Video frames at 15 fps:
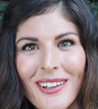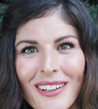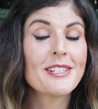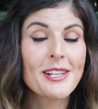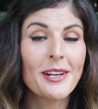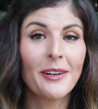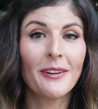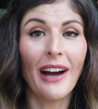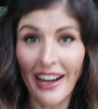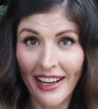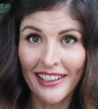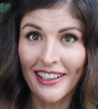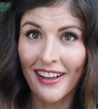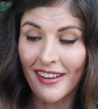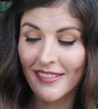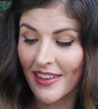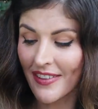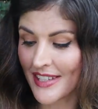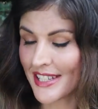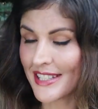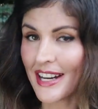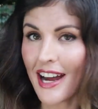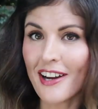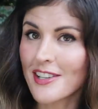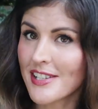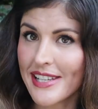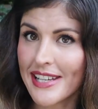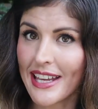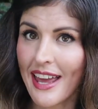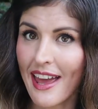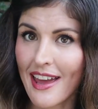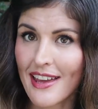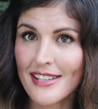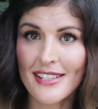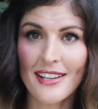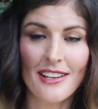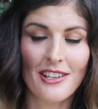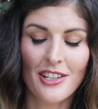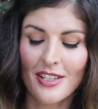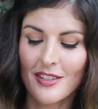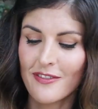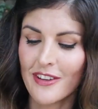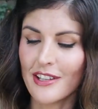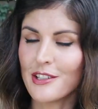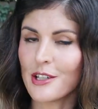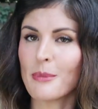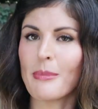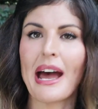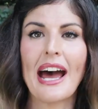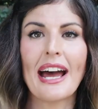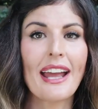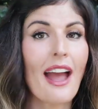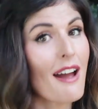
So I love that this entire sleek case can just fit into your bag,